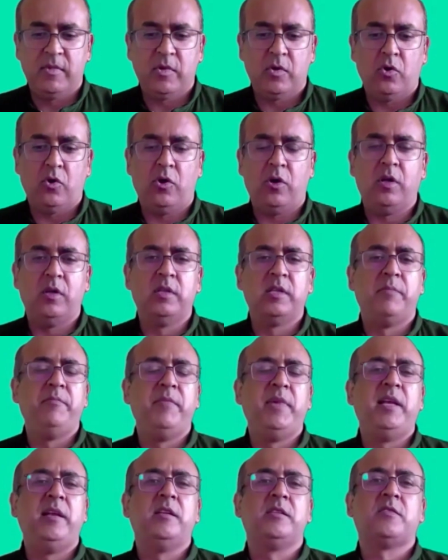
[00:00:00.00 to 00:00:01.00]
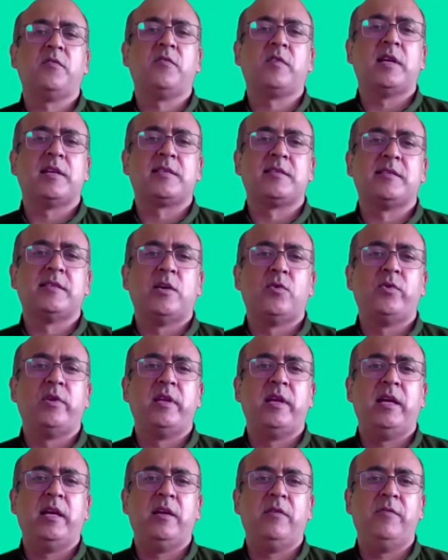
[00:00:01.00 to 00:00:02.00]
all the millions of classes out
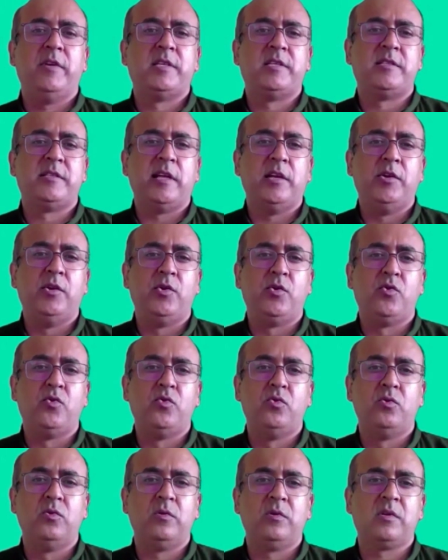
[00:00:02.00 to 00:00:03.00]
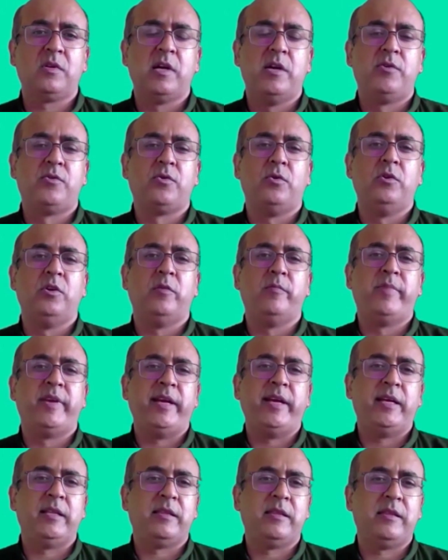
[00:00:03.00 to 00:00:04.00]
there which tell you to control your
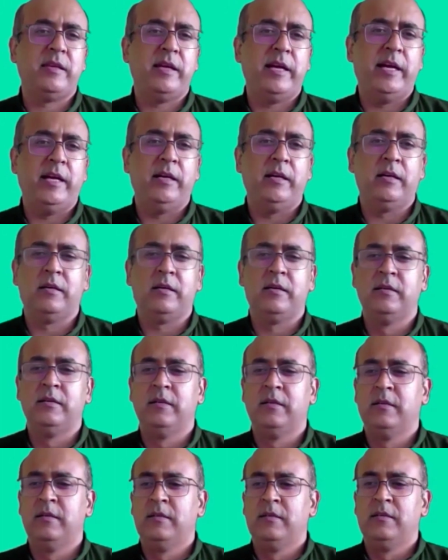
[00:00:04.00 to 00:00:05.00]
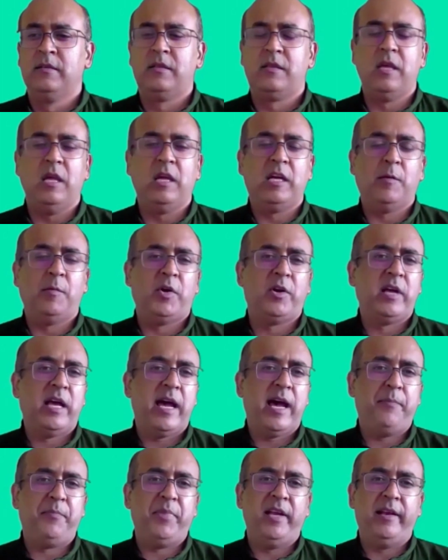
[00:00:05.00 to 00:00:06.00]
breath and think about a
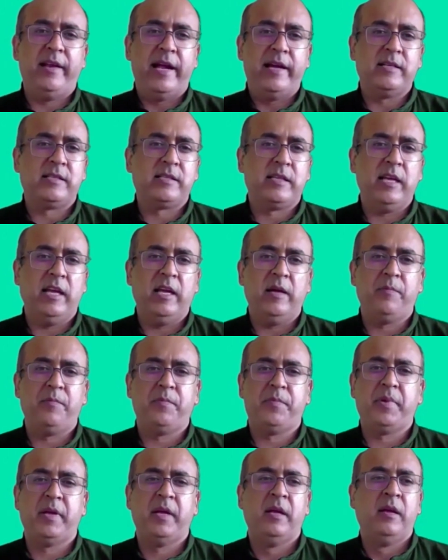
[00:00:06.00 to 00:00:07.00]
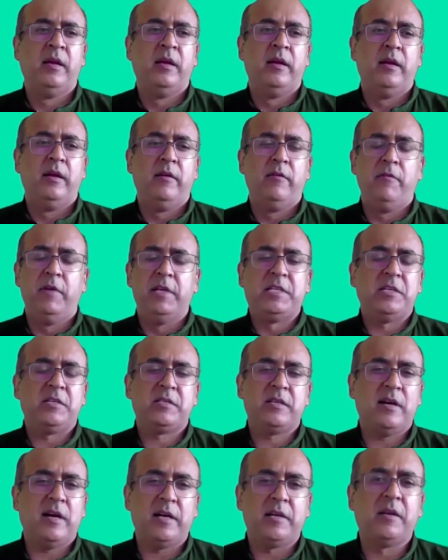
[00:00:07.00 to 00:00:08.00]
happy landscape, which
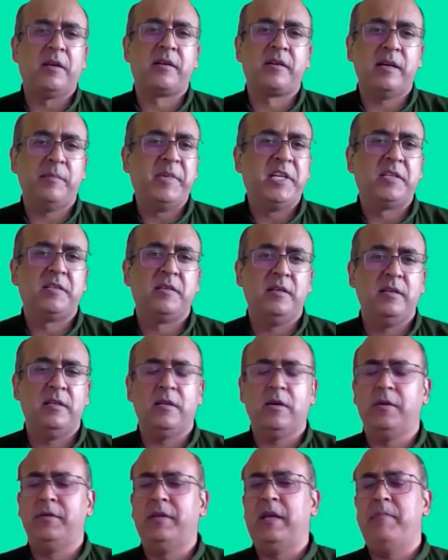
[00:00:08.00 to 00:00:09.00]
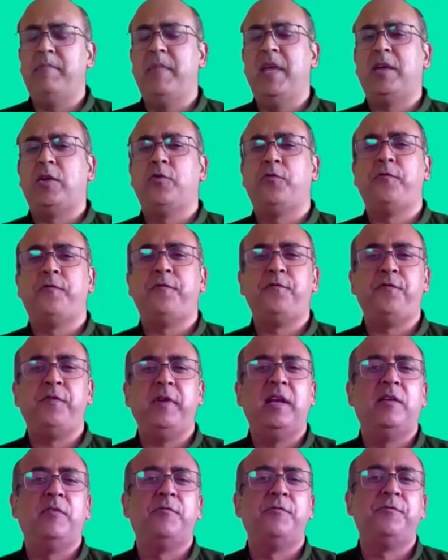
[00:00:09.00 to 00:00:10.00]
is utter rubbish. They make you
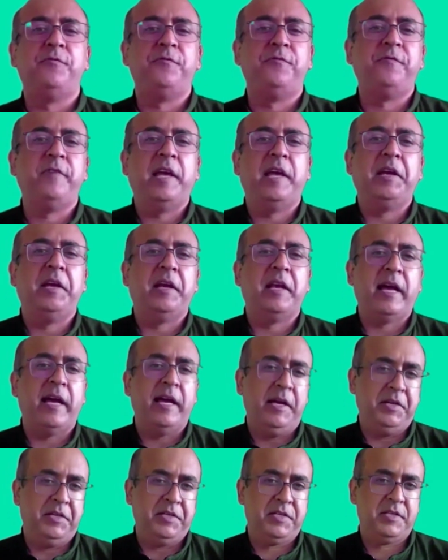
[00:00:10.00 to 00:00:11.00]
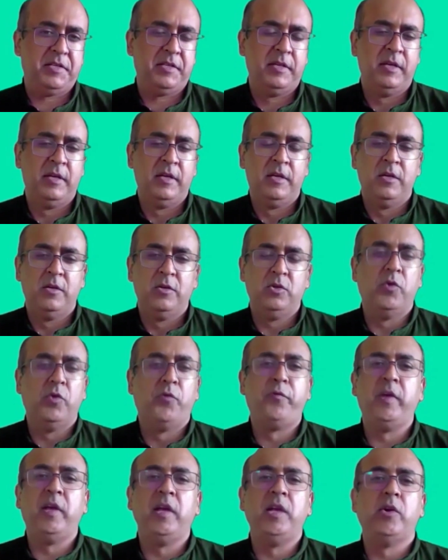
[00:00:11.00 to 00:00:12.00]
feel very nice.
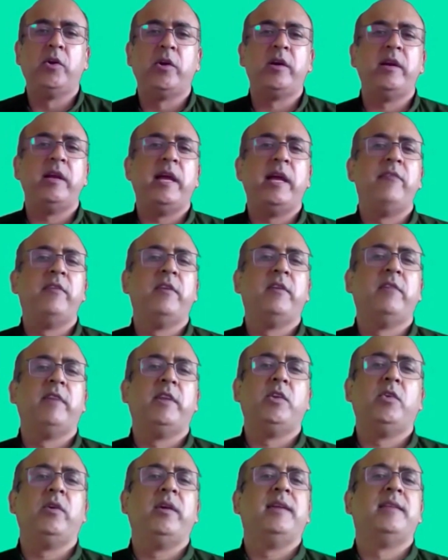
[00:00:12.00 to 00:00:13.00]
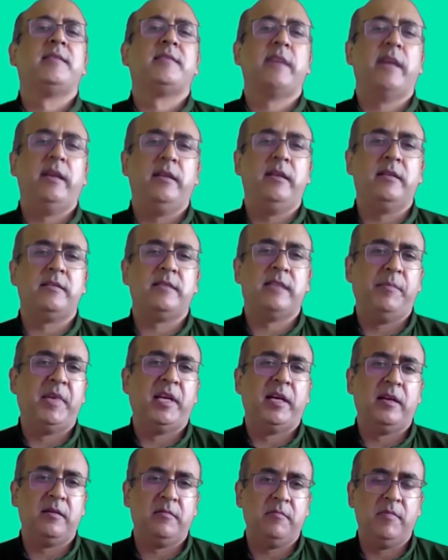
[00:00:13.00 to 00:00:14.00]
You feel you're in heaven when you're inside the
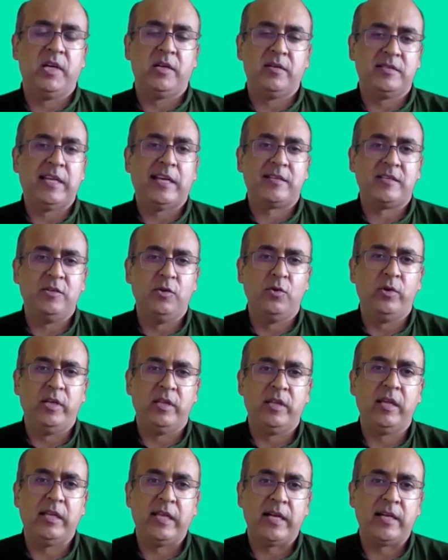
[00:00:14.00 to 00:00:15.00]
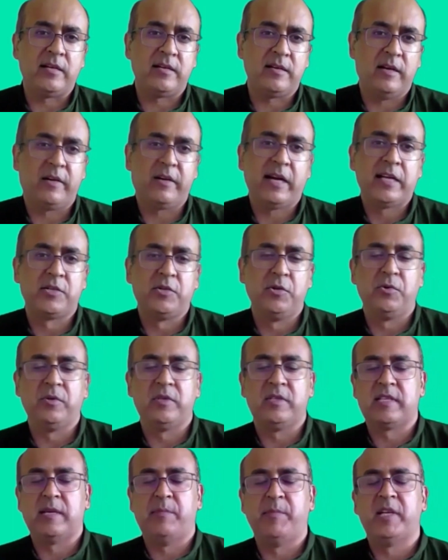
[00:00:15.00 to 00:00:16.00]
seminar, because that's the only thing that attracts you to
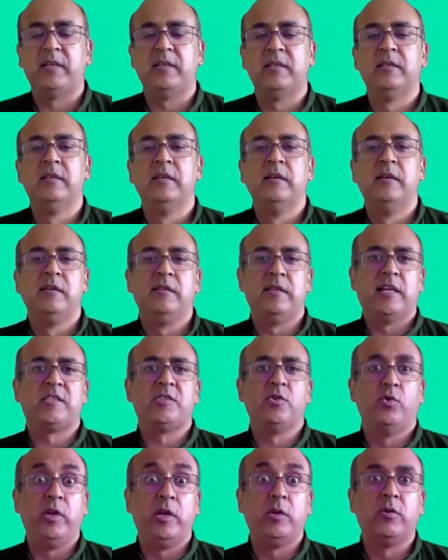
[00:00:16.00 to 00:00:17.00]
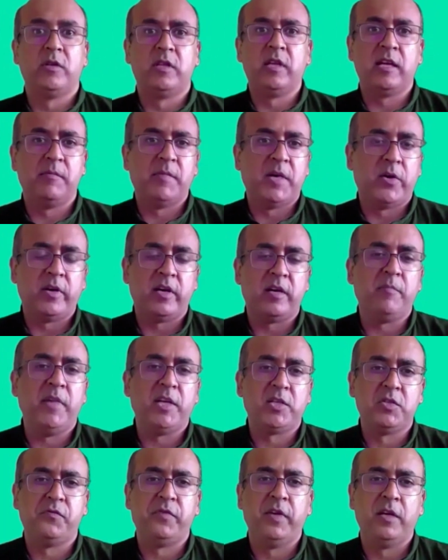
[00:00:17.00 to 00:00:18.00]
the seminar. That's the only good thing about it. It
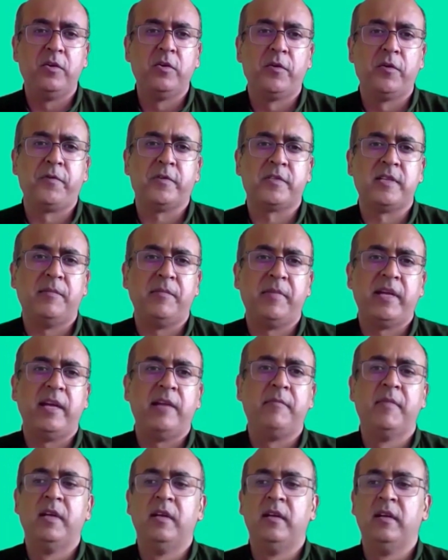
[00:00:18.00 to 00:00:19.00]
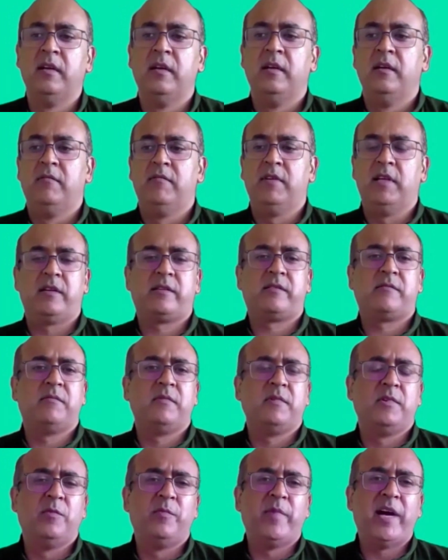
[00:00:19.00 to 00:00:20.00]
makes you feel good for some time. Well,
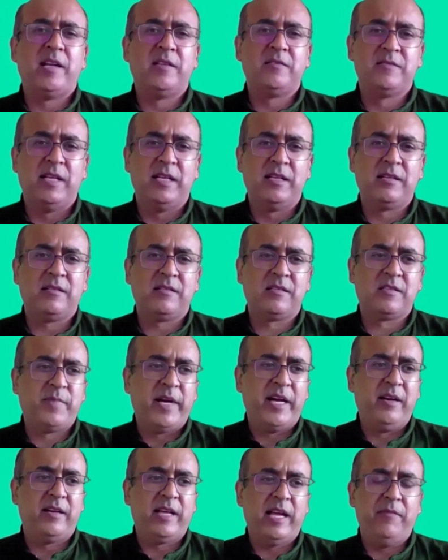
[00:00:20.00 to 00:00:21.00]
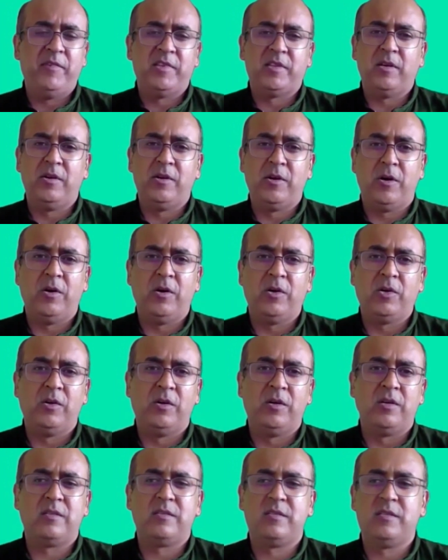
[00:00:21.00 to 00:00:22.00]
you might as well spend time with the dog
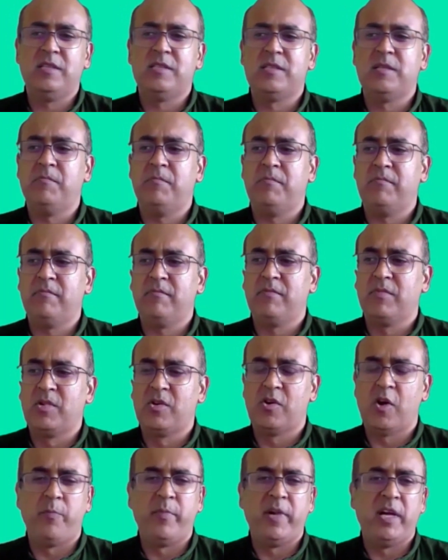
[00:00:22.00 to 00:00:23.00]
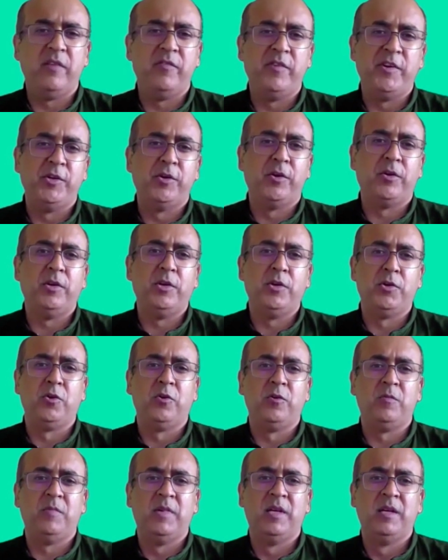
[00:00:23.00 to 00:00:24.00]
or see some comedy video on
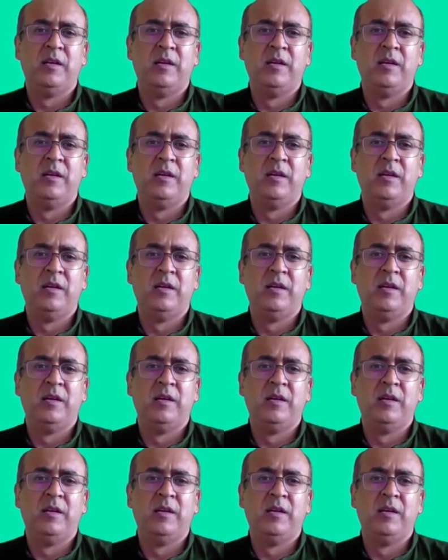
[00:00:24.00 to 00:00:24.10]
YouTube